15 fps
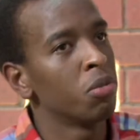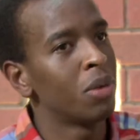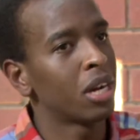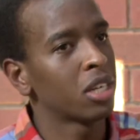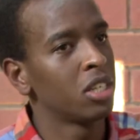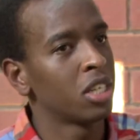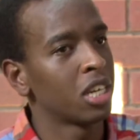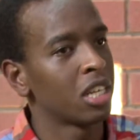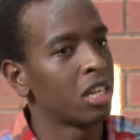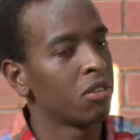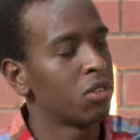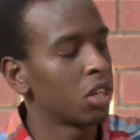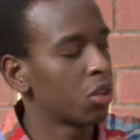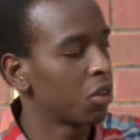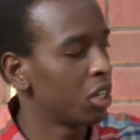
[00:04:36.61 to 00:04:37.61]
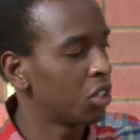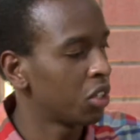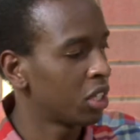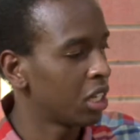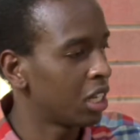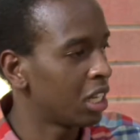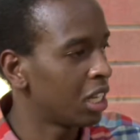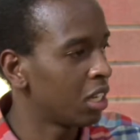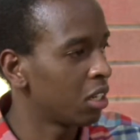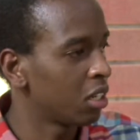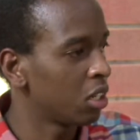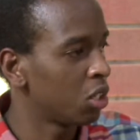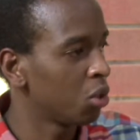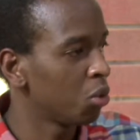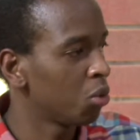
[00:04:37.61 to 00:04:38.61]
back to Kenya after I graduate
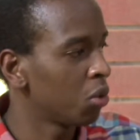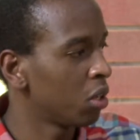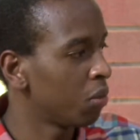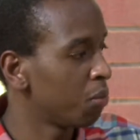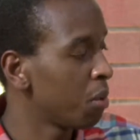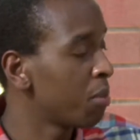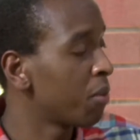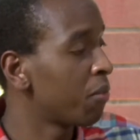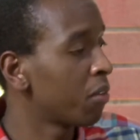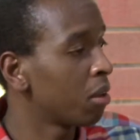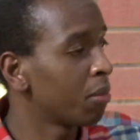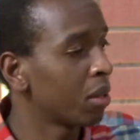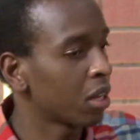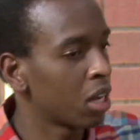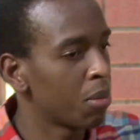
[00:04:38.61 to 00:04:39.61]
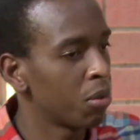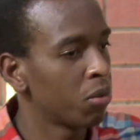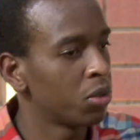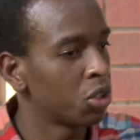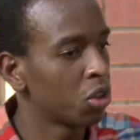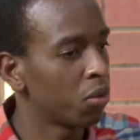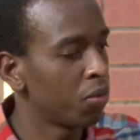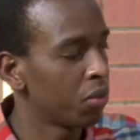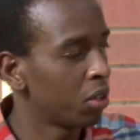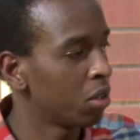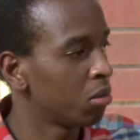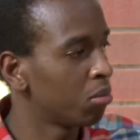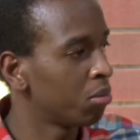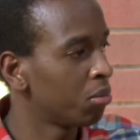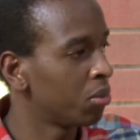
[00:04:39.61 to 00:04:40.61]
and maybe film a couple of short
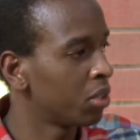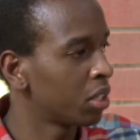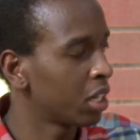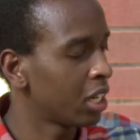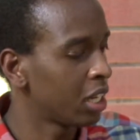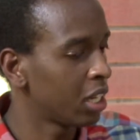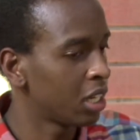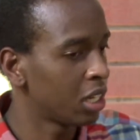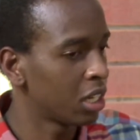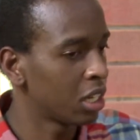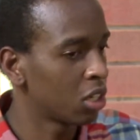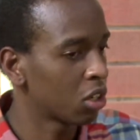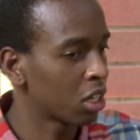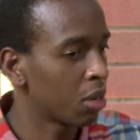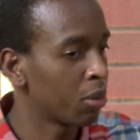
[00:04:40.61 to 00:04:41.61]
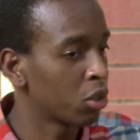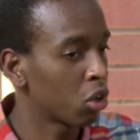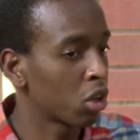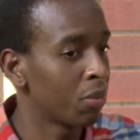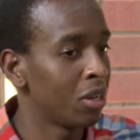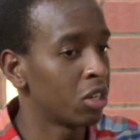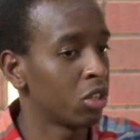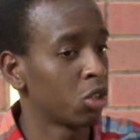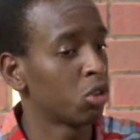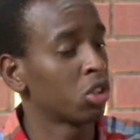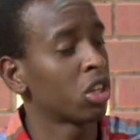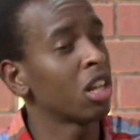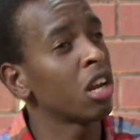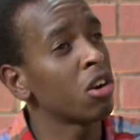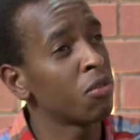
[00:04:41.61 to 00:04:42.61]
films and a couple of documentaries, because
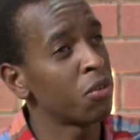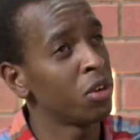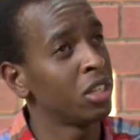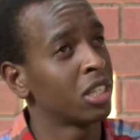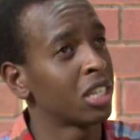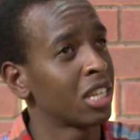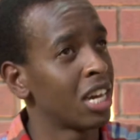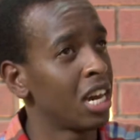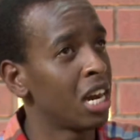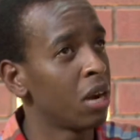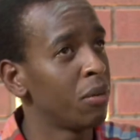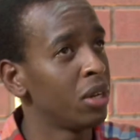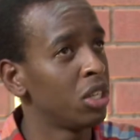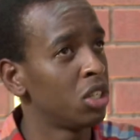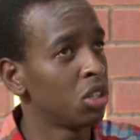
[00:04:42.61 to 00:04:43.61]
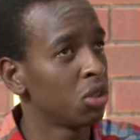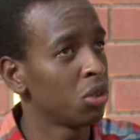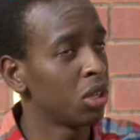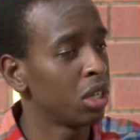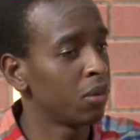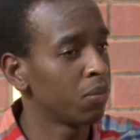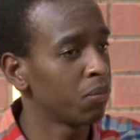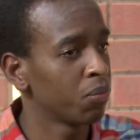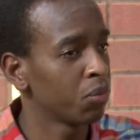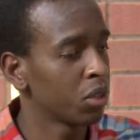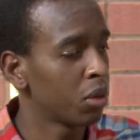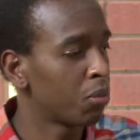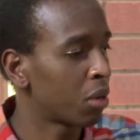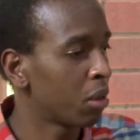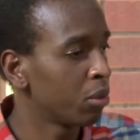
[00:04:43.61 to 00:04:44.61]
a lot of friends that I went to
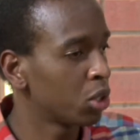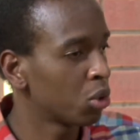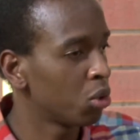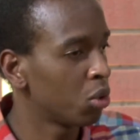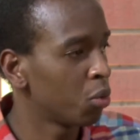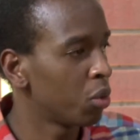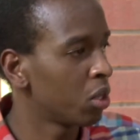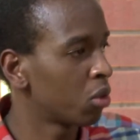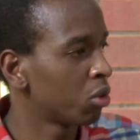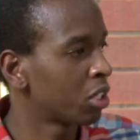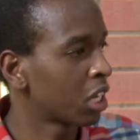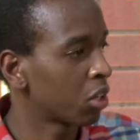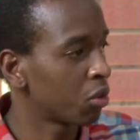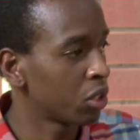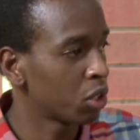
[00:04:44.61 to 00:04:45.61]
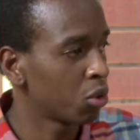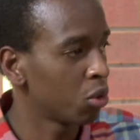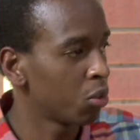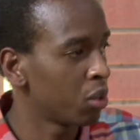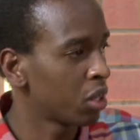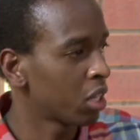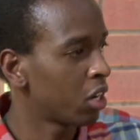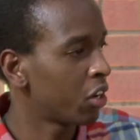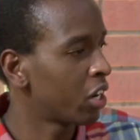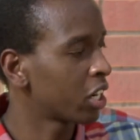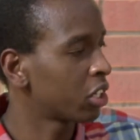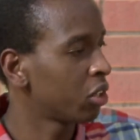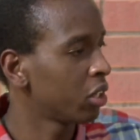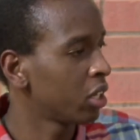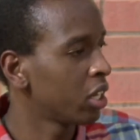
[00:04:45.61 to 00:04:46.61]
primary school with or secondary school with are
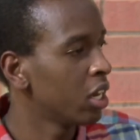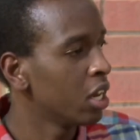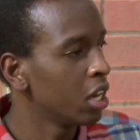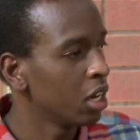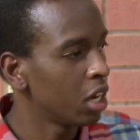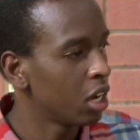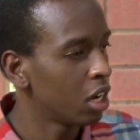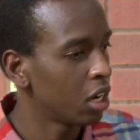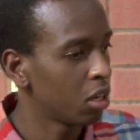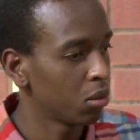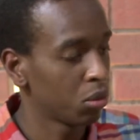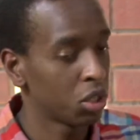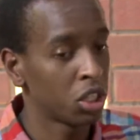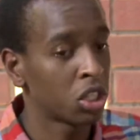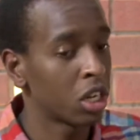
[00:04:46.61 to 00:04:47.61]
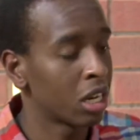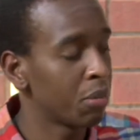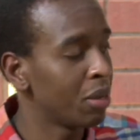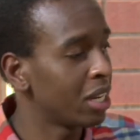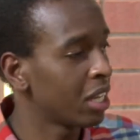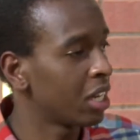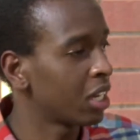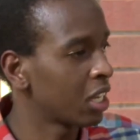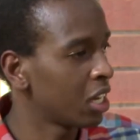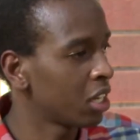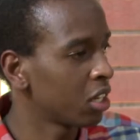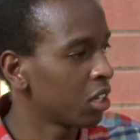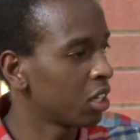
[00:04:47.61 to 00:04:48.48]
actually they study media in Kenya,